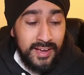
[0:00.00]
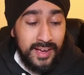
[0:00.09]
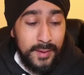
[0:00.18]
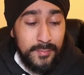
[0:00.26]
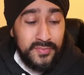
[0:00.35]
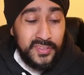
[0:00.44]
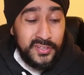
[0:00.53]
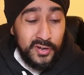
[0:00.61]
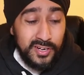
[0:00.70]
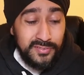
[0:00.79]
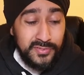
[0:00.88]
I prefer the
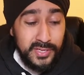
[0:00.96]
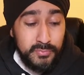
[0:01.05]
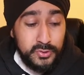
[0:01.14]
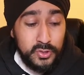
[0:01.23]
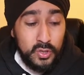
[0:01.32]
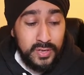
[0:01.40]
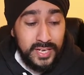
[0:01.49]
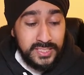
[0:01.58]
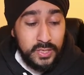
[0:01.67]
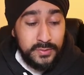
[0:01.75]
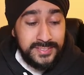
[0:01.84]
darker theme, so let's
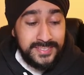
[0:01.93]
go into the